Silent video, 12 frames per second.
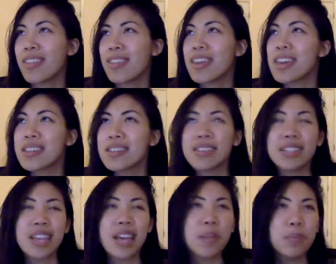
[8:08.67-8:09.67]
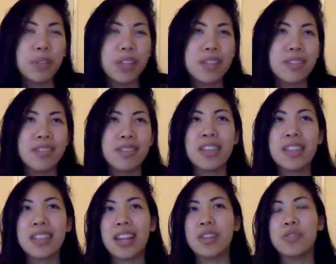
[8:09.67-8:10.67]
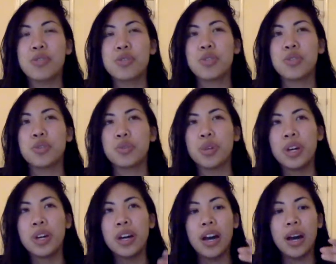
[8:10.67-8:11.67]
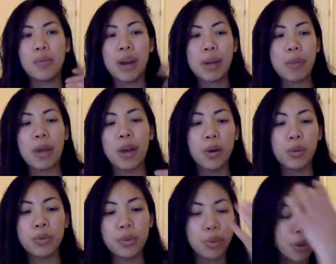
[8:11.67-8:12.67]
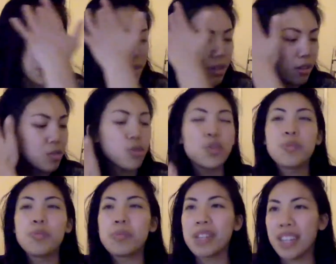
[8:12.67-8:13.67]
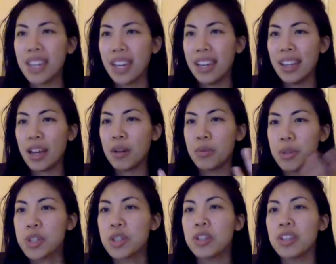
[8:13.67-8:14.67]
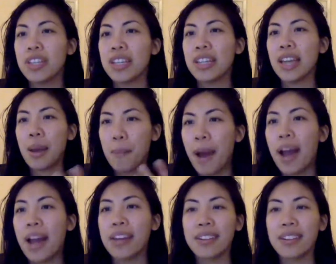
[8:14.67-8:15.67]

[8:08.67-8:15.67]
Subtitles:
things, the templates, just things that I use to write my own quotes on social media, like originally like mine.